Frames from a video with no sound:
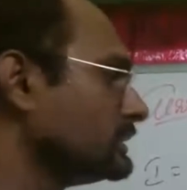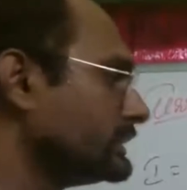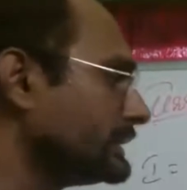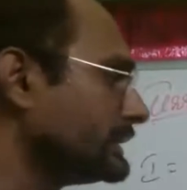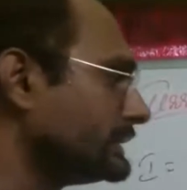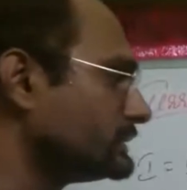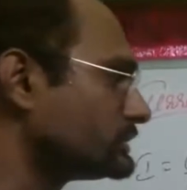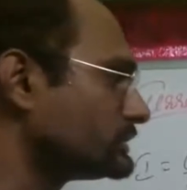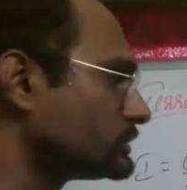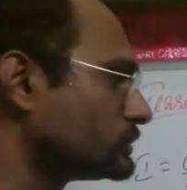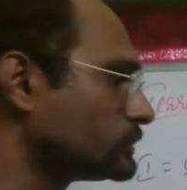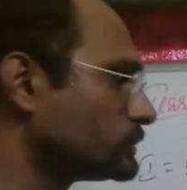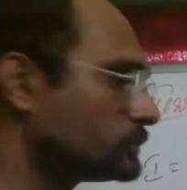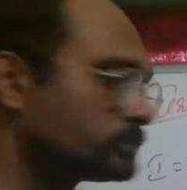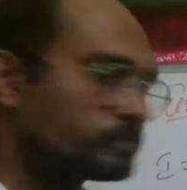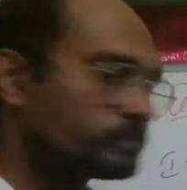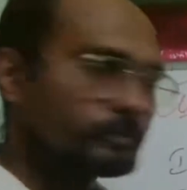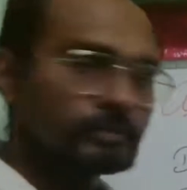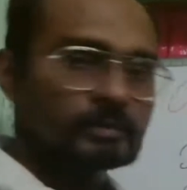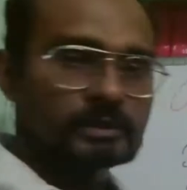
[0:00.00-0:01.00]

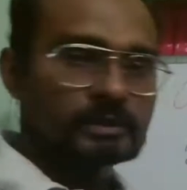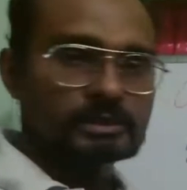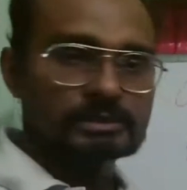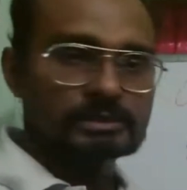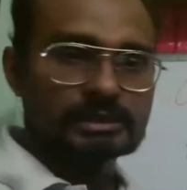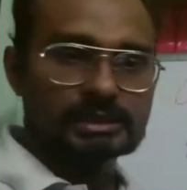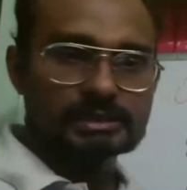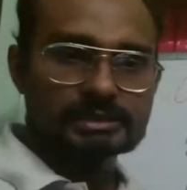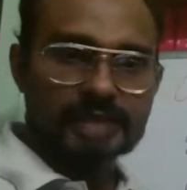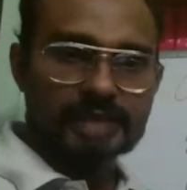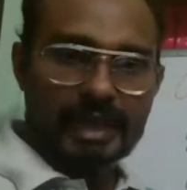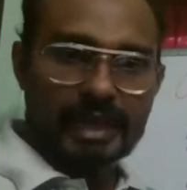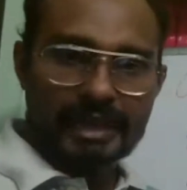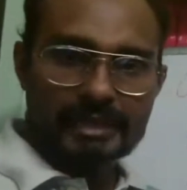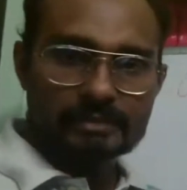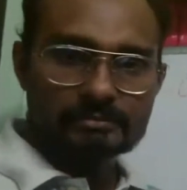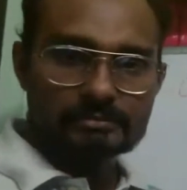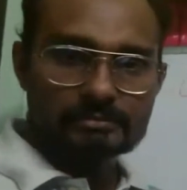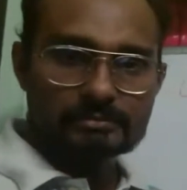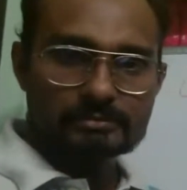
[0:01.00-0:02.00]
into the
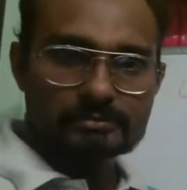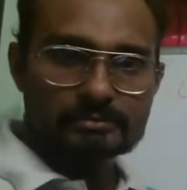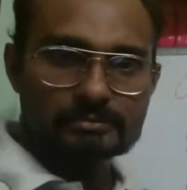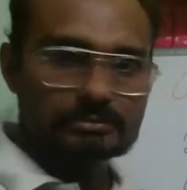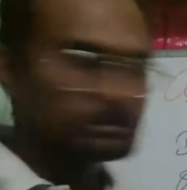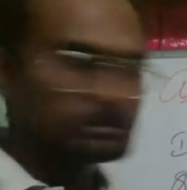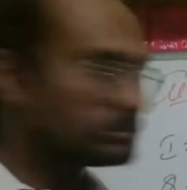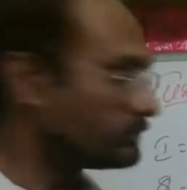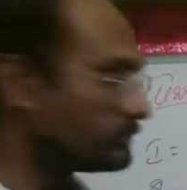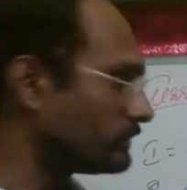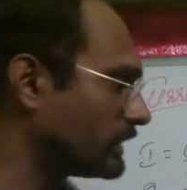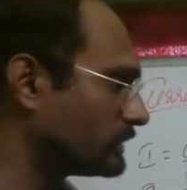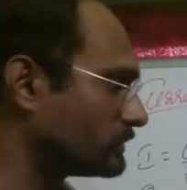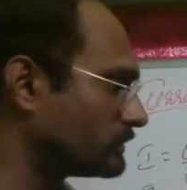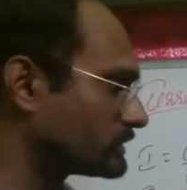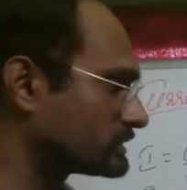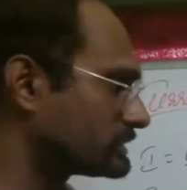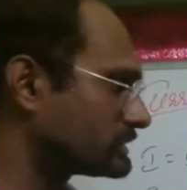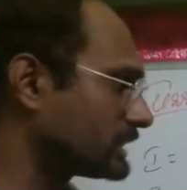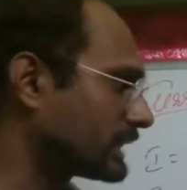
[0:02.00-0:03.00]
time for
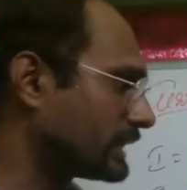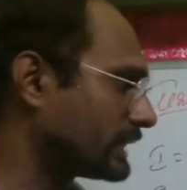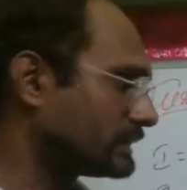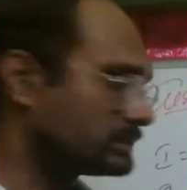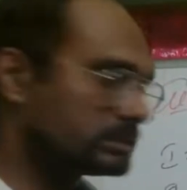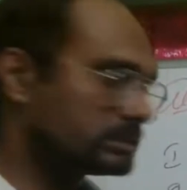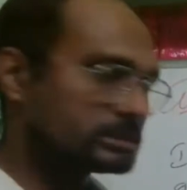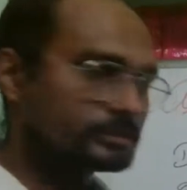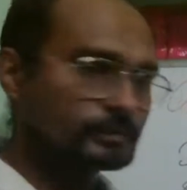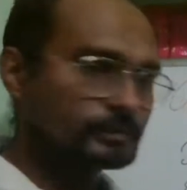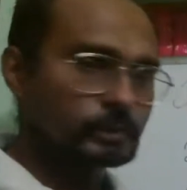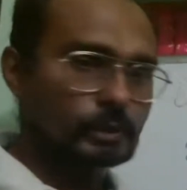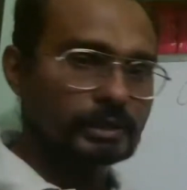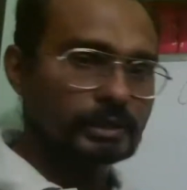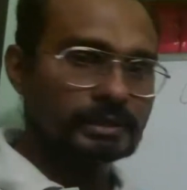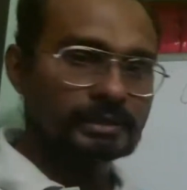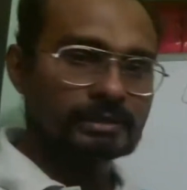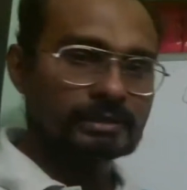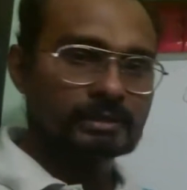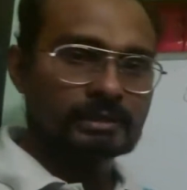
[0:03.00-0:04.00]
which the current is
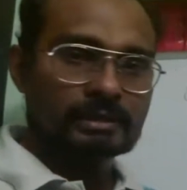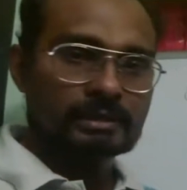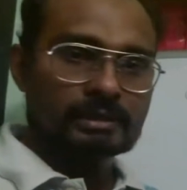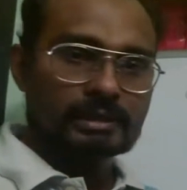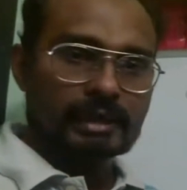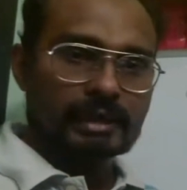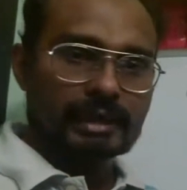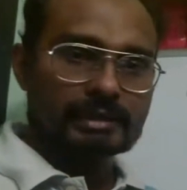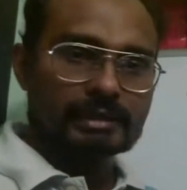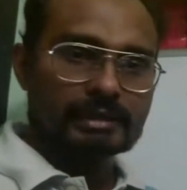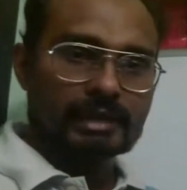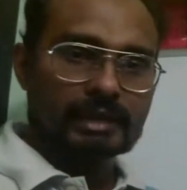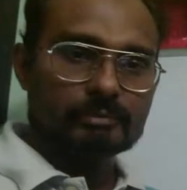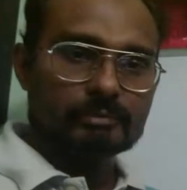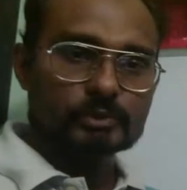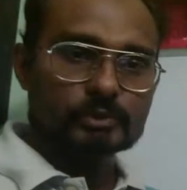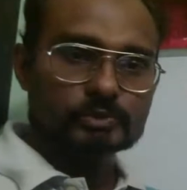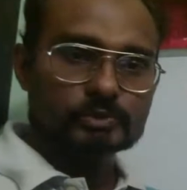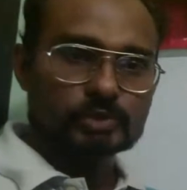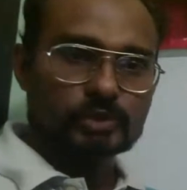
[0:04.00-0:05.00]
flowing and the
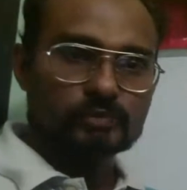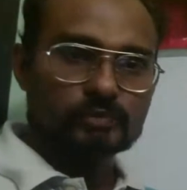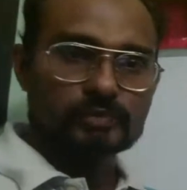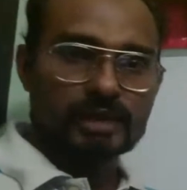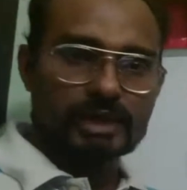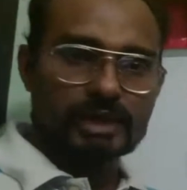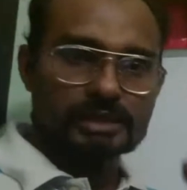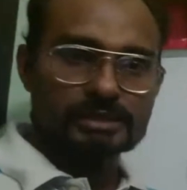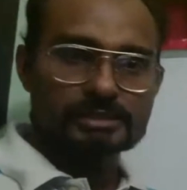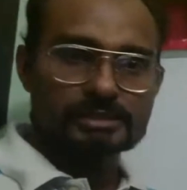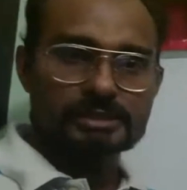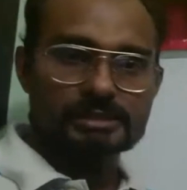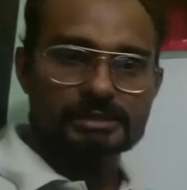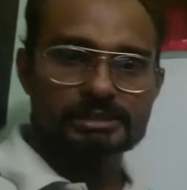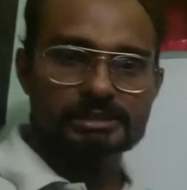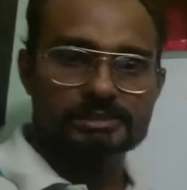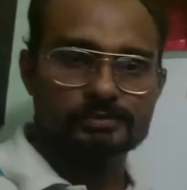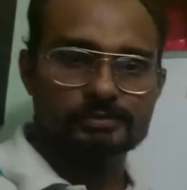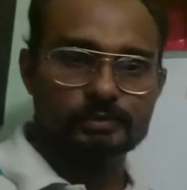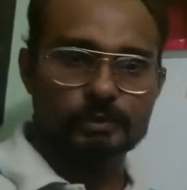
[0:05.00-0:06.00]
amount of current that
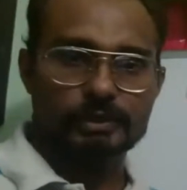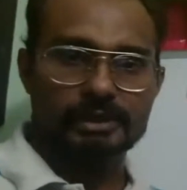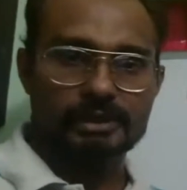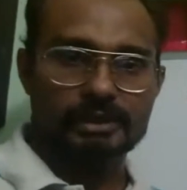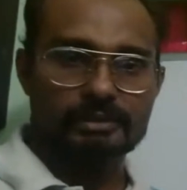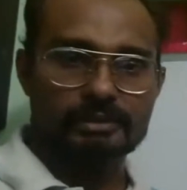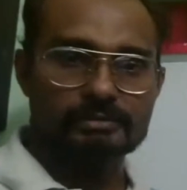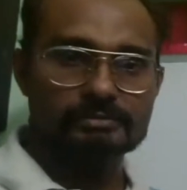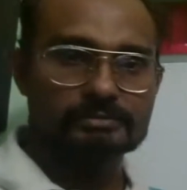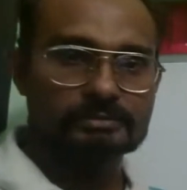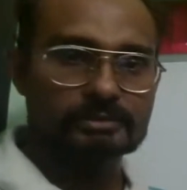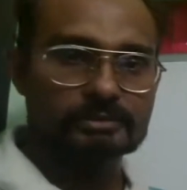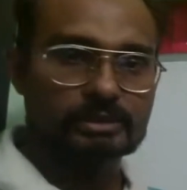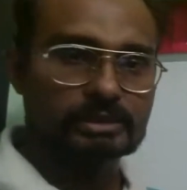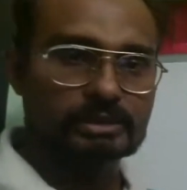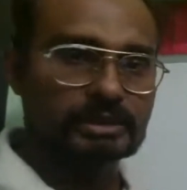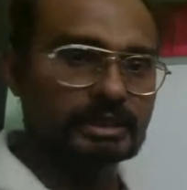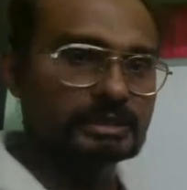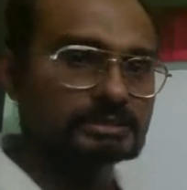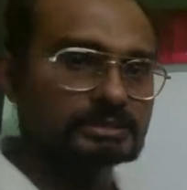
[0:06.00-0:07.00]
is flowing.
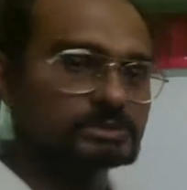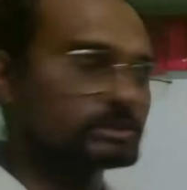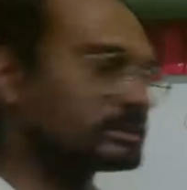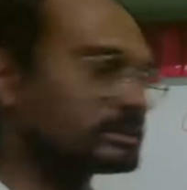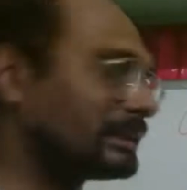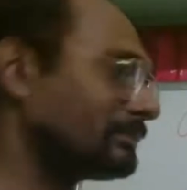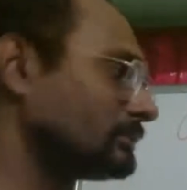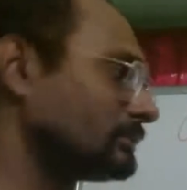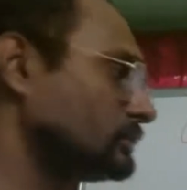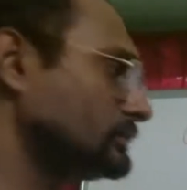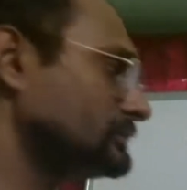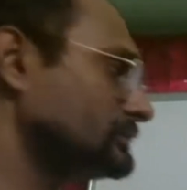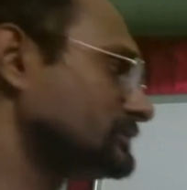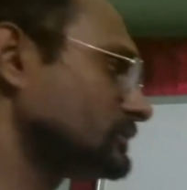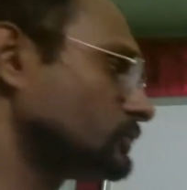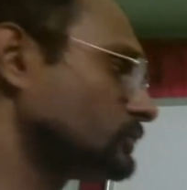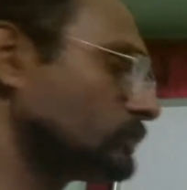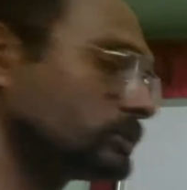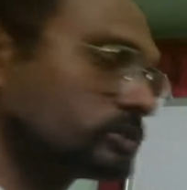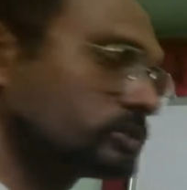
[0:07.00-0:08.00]
Okay, so W is
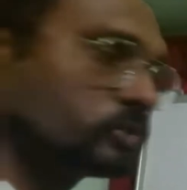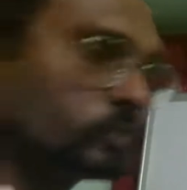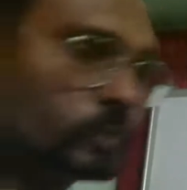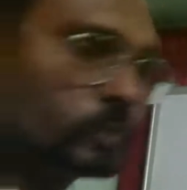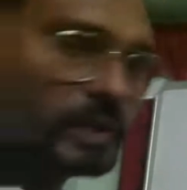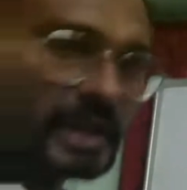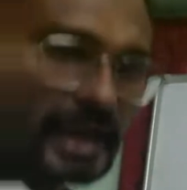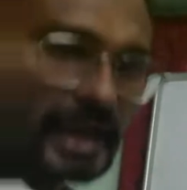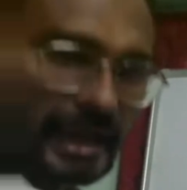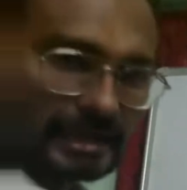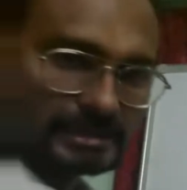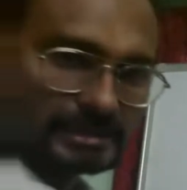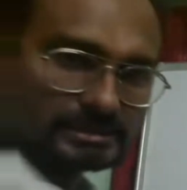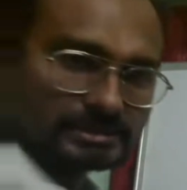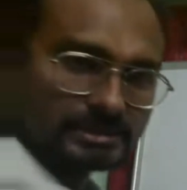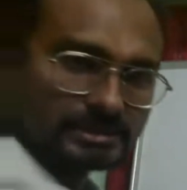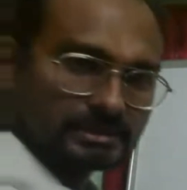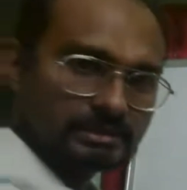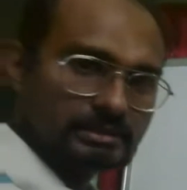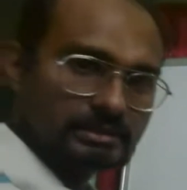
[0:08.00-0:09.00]
equal to
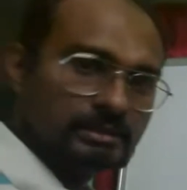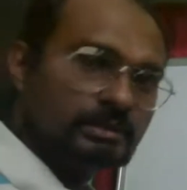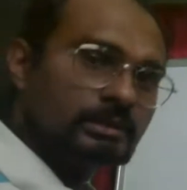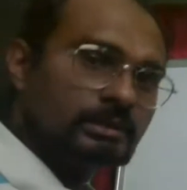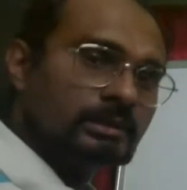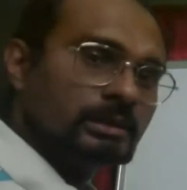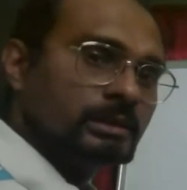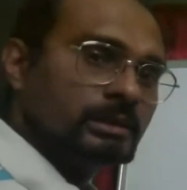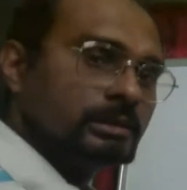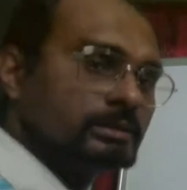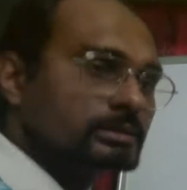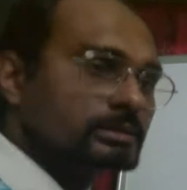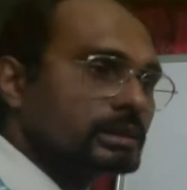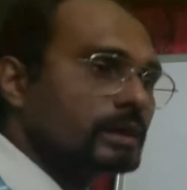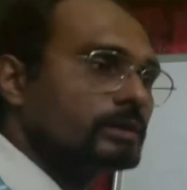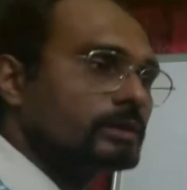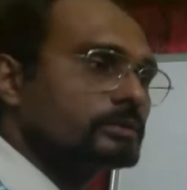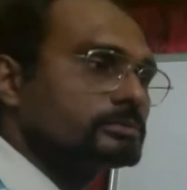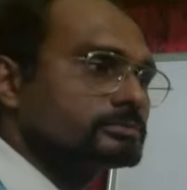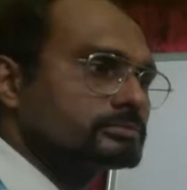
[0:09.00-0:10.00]
VIT.
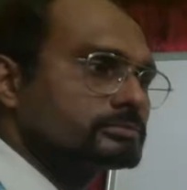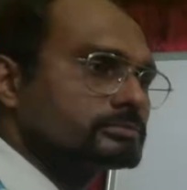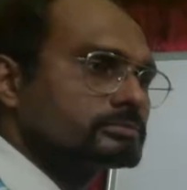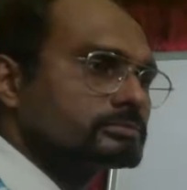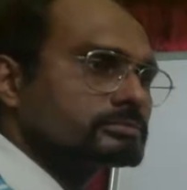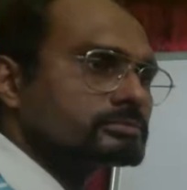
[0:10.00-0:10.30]
Now,